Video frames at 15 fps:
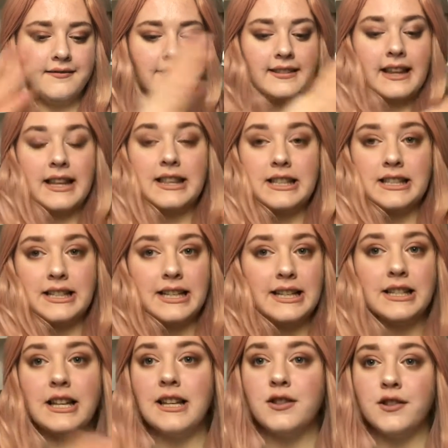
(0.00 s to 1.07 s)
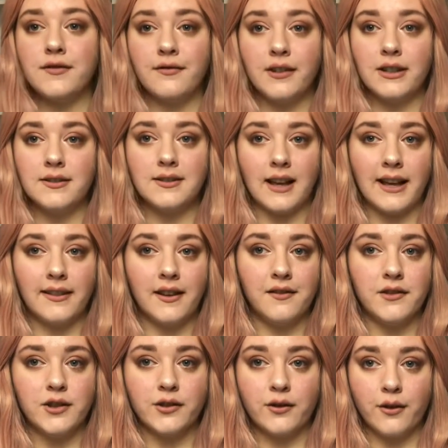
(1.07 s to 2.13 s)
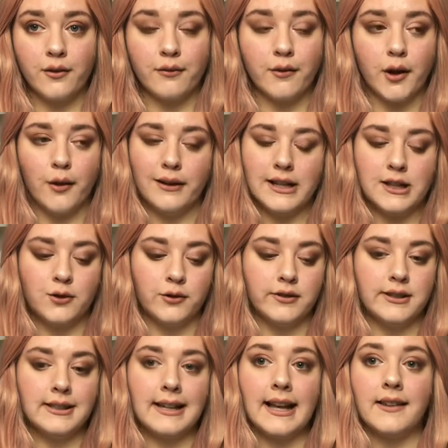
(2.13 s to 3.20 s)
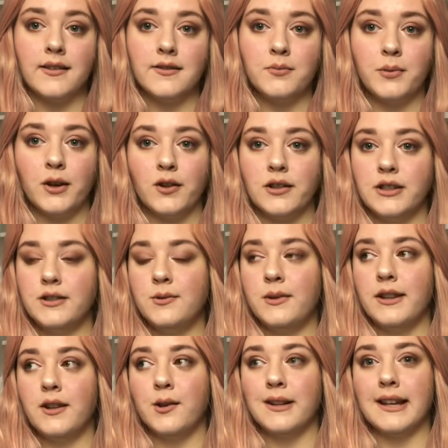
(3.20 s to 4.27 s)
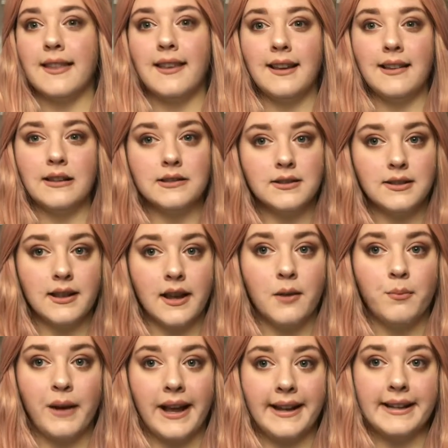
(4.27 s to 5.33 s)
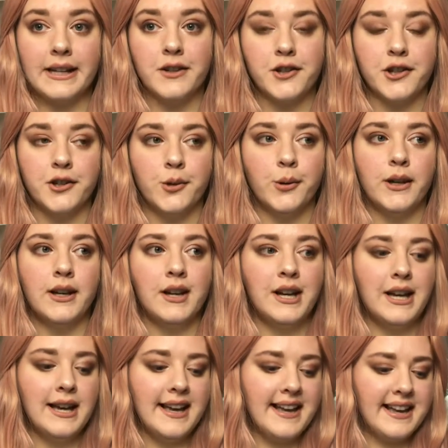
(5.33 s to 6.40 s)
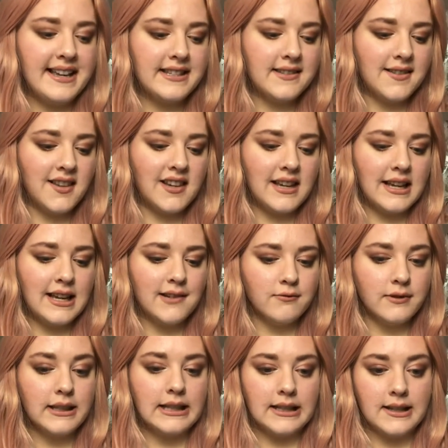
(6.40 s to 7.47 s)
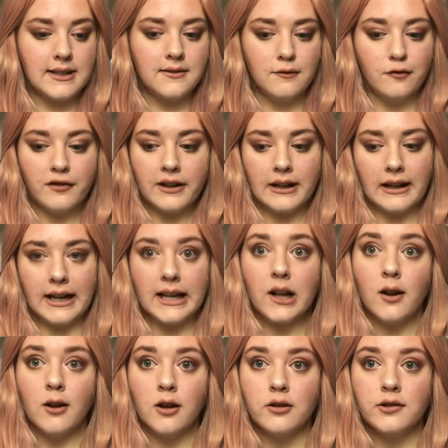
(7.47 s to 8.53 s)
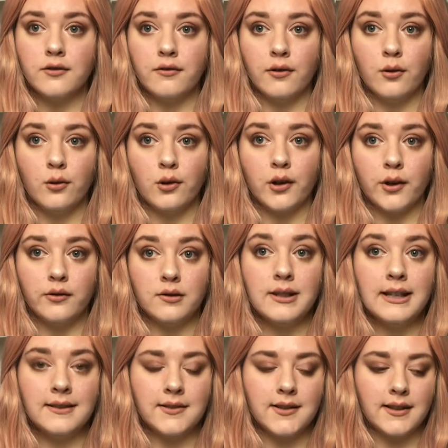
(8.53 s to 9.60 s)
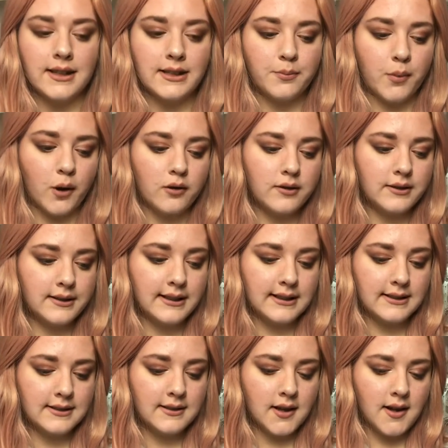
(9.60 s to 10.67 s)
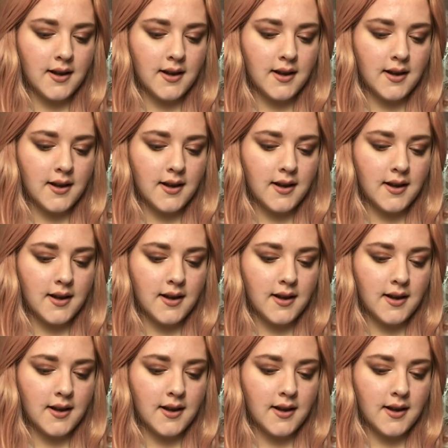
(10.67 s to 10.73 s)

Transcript: like, it just feels like they've just thrown it all together, to be honest with you. And I think that's their main issue, is that it really doesn't feel like a lot of thought goes into these boxes.